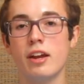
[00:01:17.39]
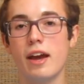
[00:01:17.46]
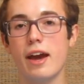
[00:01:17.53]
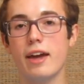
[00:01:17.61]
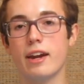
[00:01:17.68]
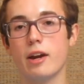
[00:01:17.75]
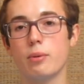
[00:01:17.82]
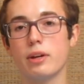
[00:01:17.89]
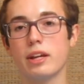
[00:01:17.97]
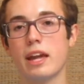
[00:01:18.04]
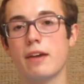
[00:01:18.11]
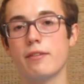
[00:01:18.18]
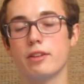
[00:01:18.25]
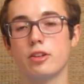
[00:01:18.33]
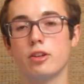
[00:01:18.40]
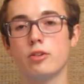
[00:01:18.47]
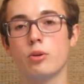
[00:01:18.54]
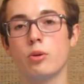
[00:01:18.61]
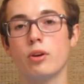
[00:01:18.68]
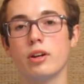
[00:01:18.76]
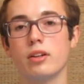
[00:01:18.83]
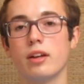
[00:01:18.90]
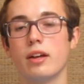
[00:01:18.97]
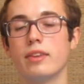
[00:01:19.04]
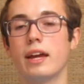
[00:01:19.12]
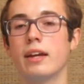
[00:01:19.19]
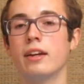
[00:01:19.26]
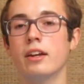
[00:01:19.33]
and I already have a tutorial on
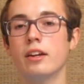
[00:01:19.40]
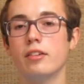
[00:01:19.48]
that,